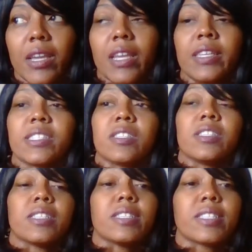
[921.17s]
It's the
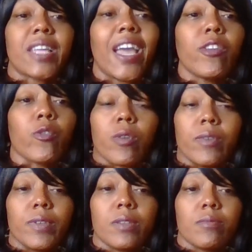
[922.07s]
sustainer
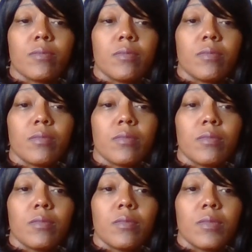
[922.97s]
of it.
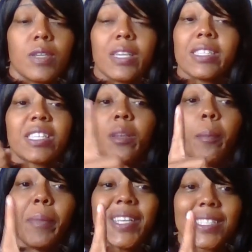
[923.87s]
It's in the
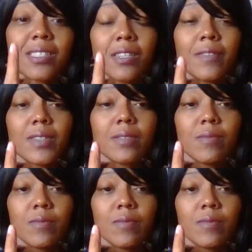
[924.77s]
midst of it.